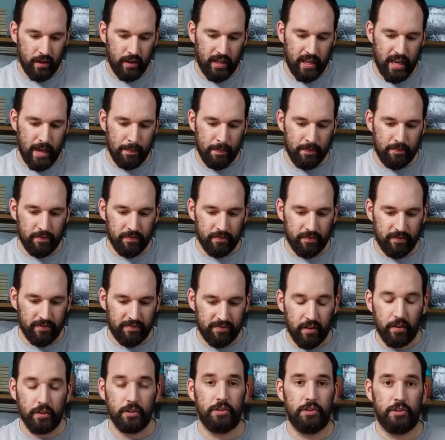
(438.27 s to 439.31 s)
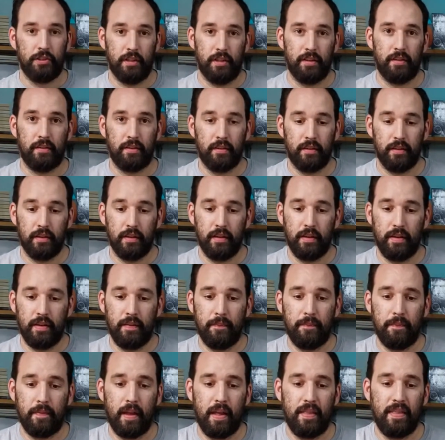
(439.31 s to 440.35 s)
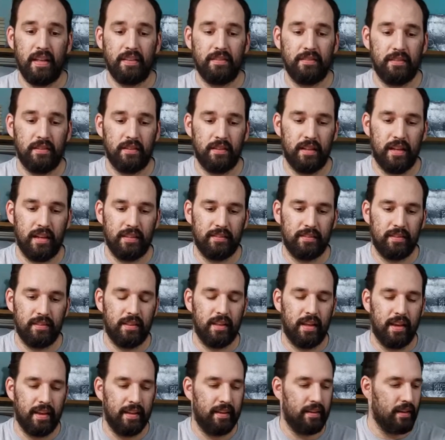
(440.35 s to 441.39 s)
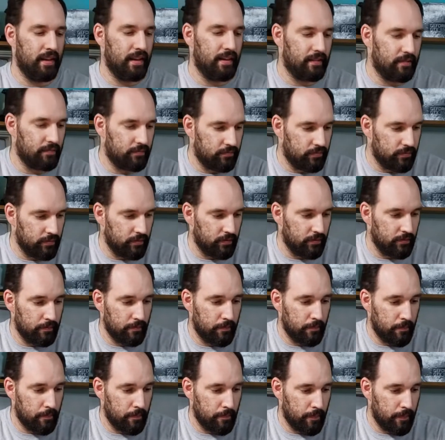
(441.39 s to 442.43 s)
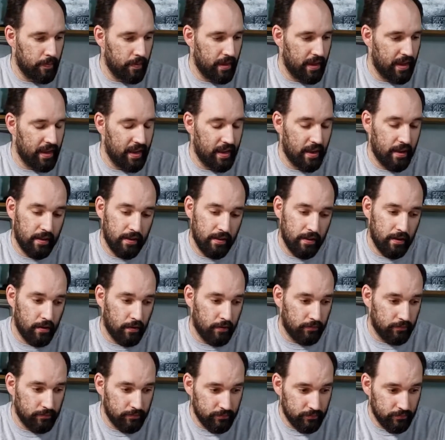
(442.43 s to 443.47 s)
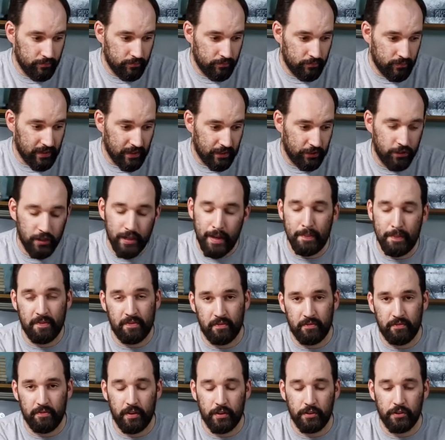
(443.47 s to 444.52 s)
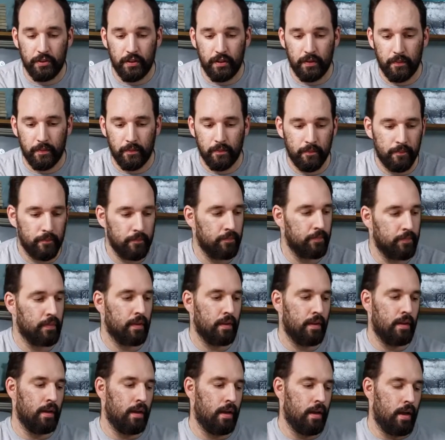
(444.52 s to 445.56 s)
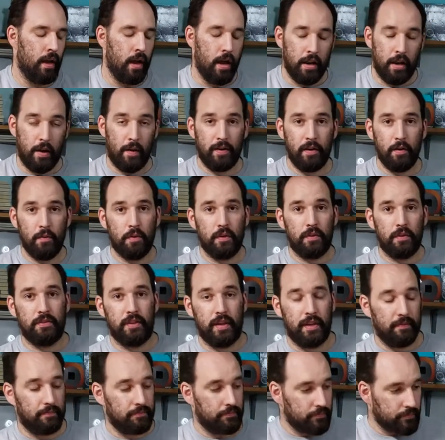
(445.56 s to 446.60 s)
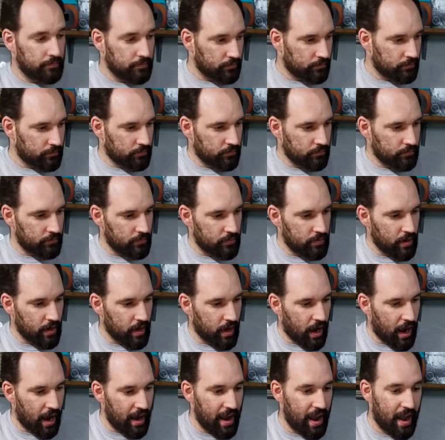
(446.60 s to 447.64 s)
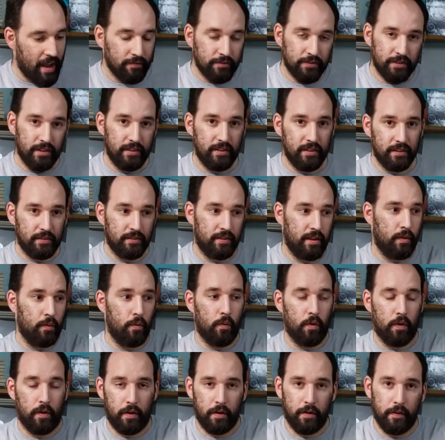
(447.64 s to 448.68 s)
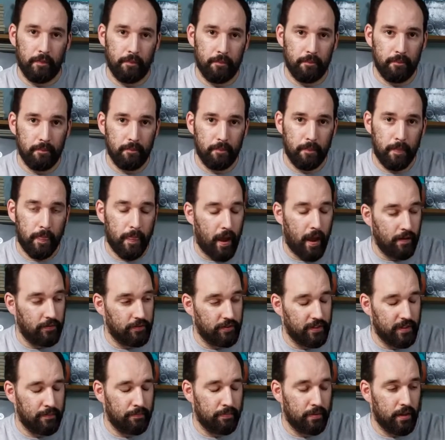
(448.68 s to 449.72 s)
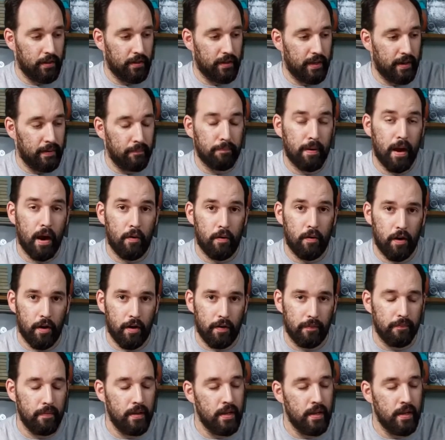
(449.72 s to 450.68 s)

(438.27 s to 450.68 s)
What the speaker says: keep it from functioning. And that's the thing. It you know, it shouldn't keep it from functioning. Now, I do want to say, I have seen this thing work. I've seen it plugged in and powered on,